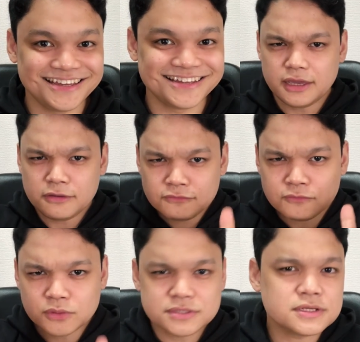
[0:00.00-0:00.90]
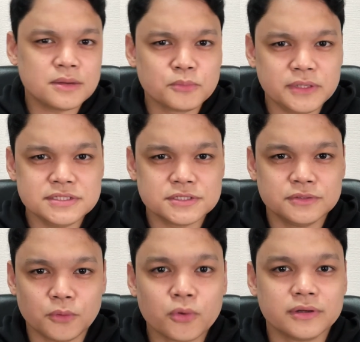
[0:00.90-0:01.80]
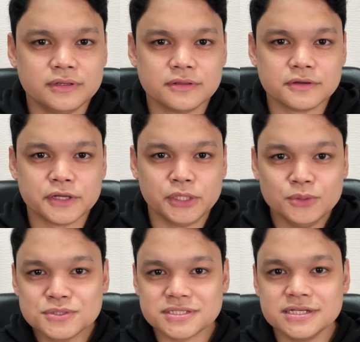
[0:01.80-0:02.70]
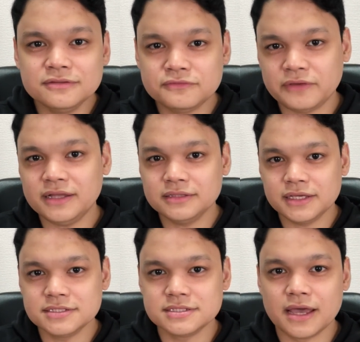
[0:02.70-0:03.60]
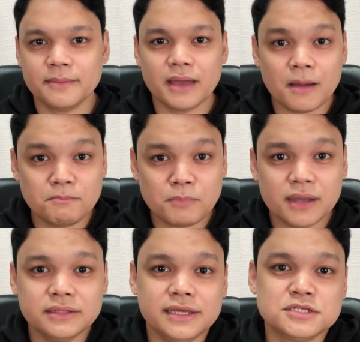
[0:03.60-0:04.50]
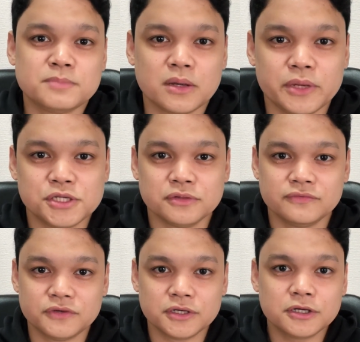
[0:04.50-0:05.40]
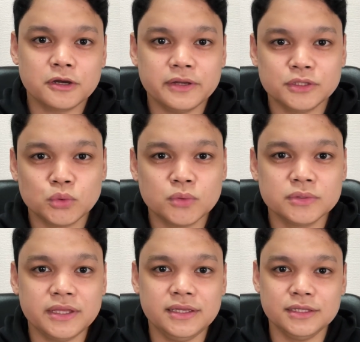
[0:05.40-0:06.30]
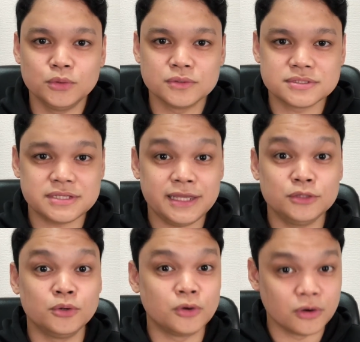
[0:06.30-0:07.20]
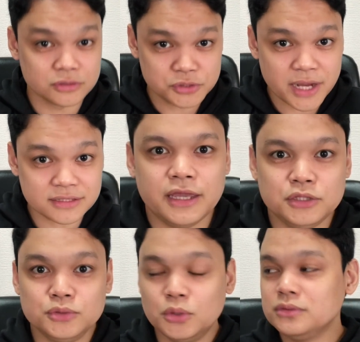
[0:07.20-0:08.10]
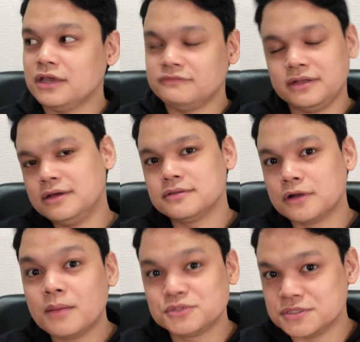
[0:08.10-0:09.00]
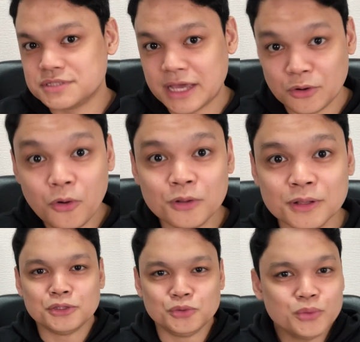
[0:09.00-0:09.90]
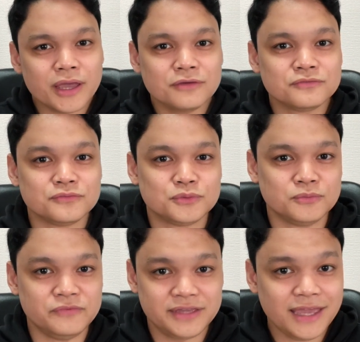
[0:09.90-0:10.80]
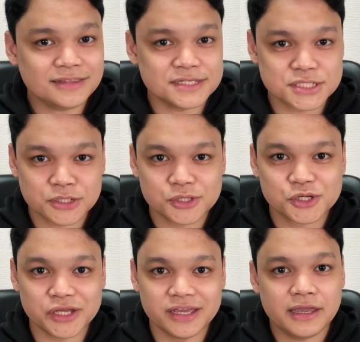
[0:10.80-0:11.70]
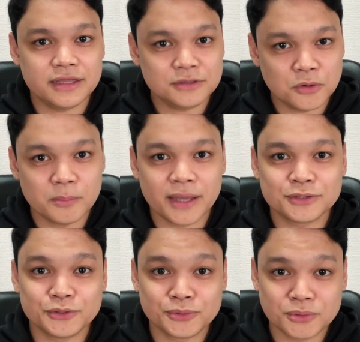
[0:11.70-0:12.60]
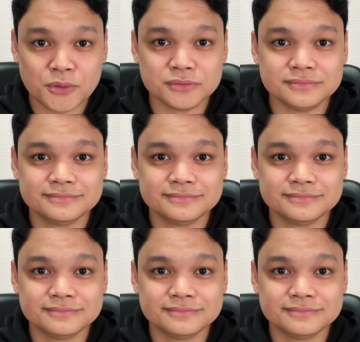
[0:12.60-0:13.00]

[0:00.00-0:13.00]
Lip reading: If for some reason or another you still fail the exam upon the expiration of your current Tokutei Ginno Seido contract and you don't have any other options at all, you have to vacate this country and go back to your own.